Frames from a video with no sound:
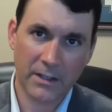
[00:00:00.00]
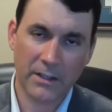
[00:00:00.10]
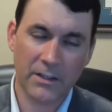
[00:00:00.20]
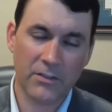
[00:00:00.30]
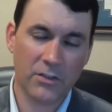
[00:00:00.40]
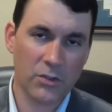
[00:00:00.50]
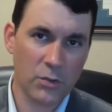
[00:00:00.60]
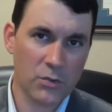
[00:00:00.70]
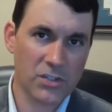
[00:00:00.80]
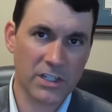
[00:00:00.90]
is
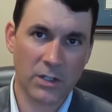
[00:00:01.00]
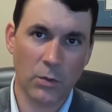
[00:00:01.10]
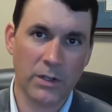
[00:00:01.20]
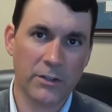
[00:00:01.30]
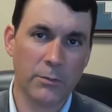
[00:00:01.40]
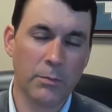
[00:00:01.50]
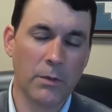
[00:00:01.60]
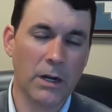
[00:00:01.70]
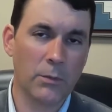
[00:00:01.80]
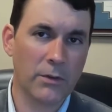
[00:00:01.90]
usually going to
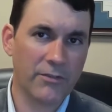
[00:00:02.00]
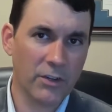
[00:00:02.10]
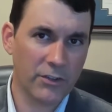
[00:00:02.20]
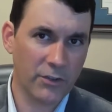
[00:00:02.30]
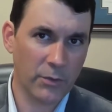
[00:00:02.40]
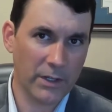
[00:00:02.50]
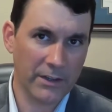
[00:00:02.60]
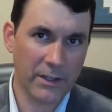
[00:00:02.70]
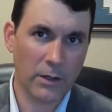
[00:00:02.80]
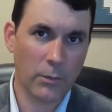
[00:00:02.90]
refer to
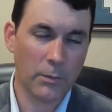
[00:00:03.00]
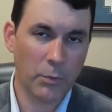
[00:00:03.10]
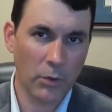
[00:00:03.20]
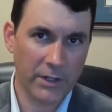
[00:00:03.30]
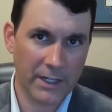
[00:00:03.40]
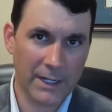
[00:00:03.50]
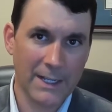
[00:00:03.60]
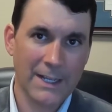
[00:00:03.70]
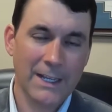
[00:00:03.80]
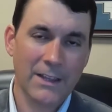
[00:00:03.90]
in their reporting.
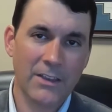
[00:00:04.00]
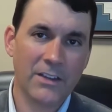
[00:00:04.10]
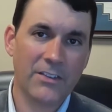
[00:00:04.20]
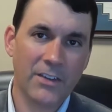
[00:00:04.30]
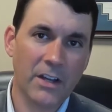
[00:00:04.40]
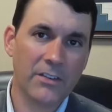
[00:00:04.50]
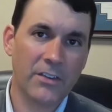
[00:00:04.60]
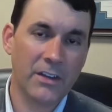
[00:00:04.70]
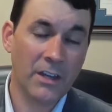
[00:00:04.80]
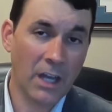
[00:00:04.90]
This does
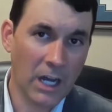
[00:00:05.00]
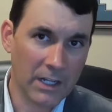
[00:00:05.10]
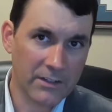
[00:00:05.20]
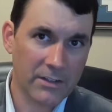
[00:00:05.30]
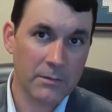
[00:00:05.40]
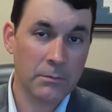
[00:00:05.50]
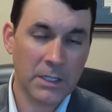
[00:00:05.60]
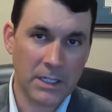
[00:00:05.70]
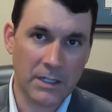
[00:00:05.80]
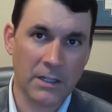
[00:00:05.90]
not
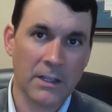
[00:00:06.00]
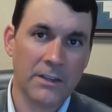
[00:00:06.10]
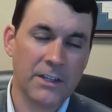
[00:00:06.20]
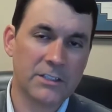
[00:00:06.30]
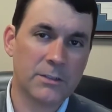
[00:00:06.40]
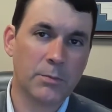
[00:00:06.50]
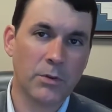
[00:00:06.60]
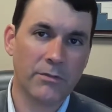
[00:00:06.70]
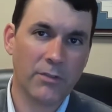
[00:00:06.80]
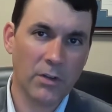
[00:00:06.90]
mean that your
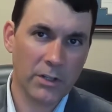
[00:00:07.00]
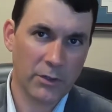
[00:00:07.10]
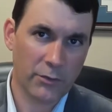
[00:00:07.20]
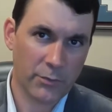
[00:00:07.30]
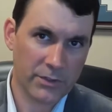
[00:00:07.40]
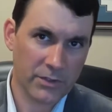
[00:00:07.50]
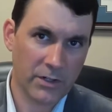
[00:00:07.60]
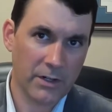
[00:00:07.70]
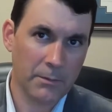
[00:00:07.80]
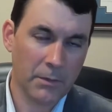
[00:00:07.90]
portfolio's
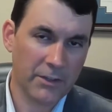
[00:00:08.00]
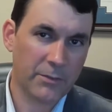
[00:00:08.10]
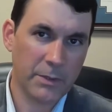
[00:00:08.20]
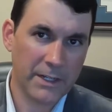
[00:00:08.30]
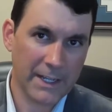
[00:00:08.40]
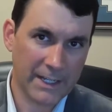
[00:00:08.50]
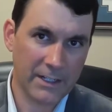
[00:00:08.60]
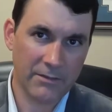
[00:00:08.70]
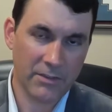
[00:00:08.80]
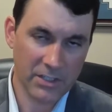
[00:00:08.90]
return must be
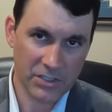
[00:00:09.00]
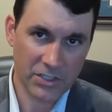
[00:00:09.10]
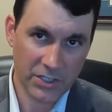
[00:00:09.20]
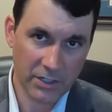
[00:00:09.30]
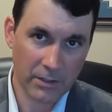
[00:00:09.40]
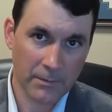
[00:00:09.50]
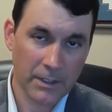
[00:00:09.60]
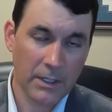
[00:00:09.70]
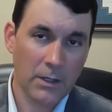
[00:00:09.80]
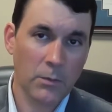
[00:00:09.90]
negative this year.
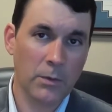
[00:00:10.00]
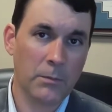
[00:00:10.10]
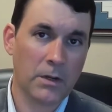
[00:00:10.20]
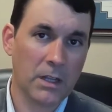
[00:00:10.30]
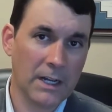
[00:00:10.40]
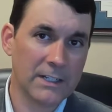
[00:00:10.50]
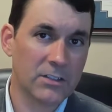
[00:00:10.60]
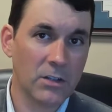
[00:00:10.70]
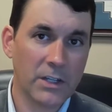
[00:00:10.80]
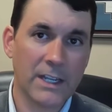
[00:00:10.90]
When clients
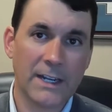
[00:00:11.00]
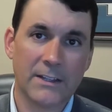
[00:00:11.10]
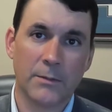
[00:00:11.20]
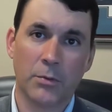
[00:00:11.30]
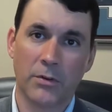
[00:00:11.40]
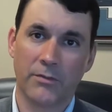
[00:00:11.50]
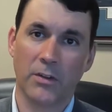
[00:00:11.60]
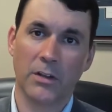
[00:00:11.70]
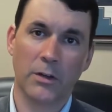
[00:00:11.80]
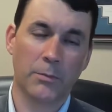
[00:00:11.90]
are looking at their
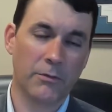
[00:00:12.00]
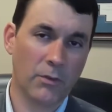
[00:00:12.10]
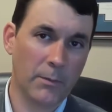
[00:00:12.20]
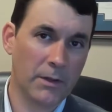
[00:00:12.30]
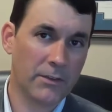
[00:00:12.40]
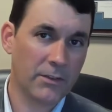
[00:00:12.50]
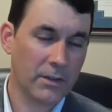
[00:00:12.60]
portfolio performance